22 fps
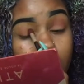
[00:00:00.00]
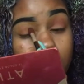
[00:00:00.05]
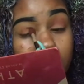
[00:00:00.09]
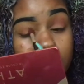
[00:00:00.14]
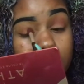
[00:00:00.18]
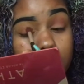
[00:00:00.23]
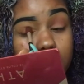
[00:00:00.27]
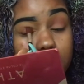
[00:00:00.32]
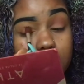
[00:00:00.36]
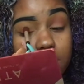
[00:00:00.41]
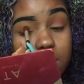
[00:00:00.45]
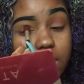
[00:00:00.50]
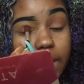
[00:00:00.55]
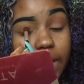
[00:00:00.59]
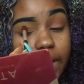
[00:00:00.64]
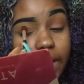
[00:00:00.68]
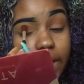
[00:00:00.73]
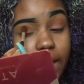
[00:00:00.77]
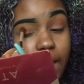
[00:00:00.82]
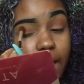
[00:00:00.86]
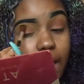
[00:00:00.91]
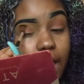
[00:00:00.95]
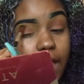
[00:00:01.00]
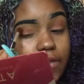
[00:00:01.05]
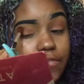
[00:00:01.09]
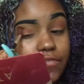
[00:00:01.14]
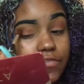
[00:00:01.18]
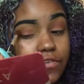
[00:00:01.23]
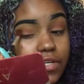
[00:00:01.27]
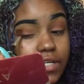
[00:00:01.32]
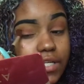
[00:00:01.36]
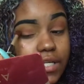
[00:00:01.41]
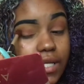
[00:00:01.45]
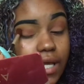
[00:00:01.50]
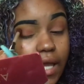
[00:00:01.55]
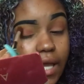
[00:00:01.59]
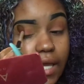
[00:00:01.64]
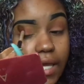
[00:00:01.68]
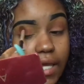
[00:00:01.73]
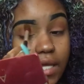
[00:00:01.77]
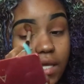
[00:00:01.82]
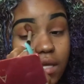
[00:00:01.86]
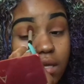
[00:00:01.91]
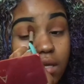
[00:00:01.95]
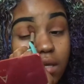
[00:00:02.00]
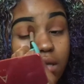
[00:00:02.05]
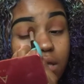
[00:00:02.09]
This is like everyday.